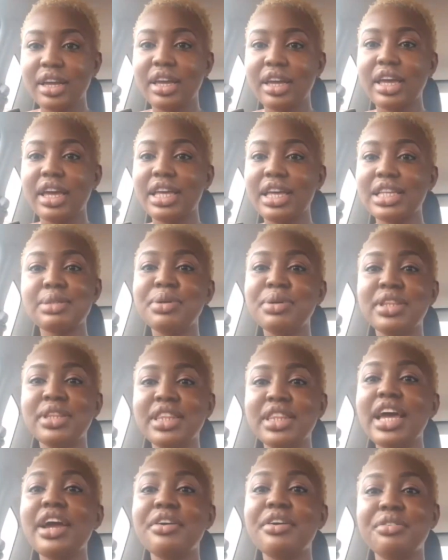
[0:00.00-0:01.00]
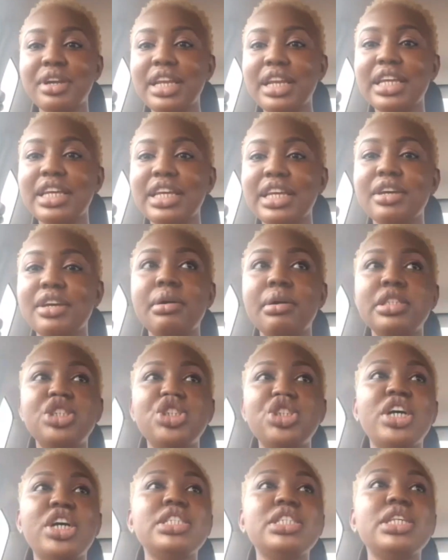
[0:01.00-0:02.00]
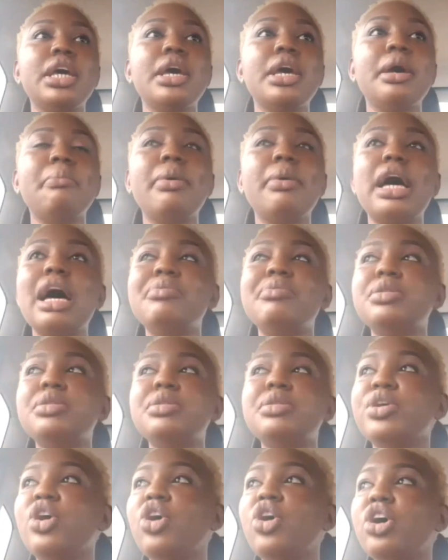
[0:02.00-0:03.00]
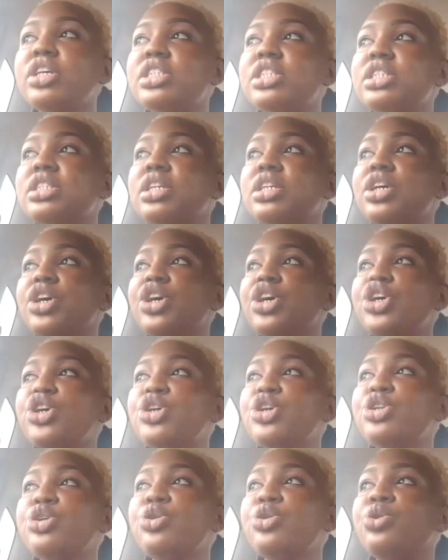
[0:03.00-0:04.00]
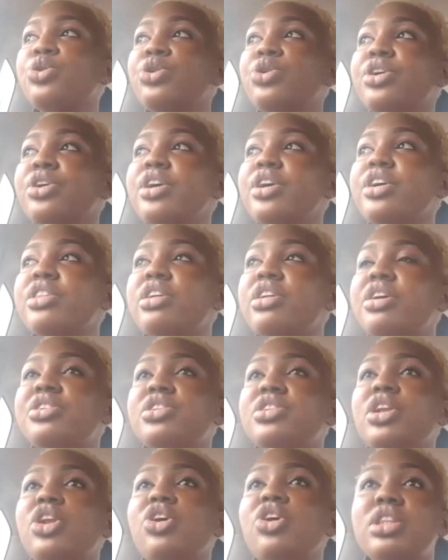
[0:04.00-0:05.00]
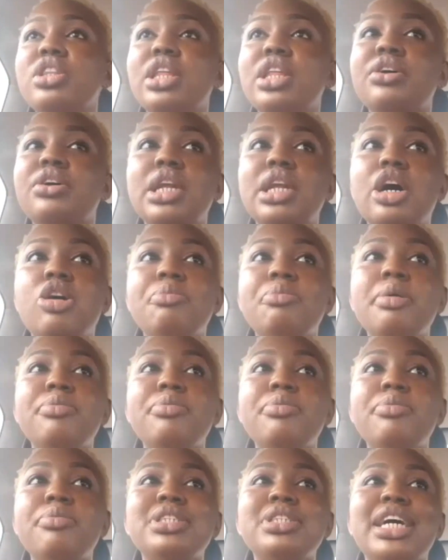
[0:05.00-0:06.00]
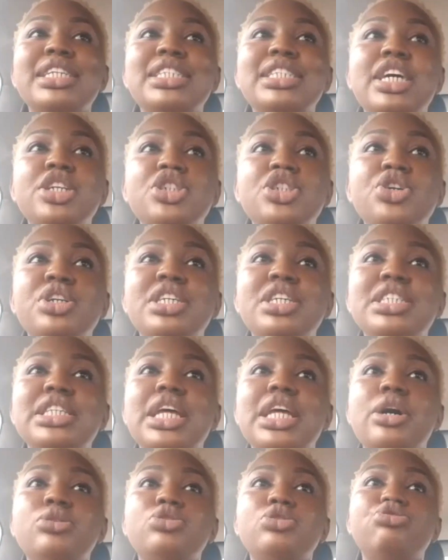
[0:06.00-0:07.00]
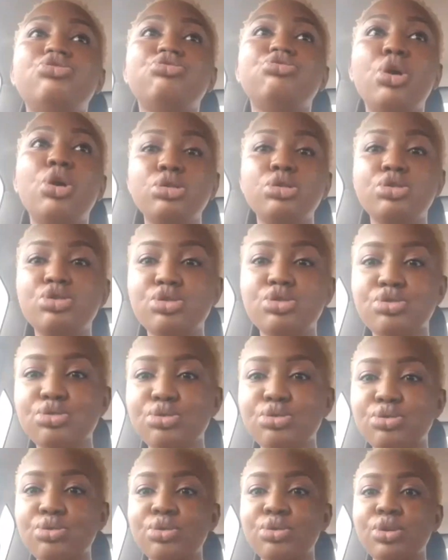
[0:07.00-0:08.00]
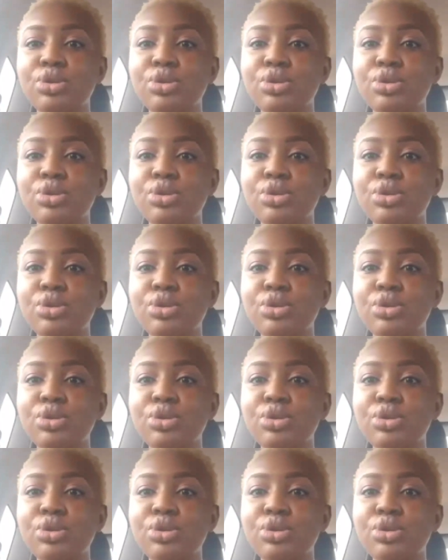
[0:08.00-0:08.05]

It's been there really. It's just perhaps because there is a lockdown now. People's attention is now drawn to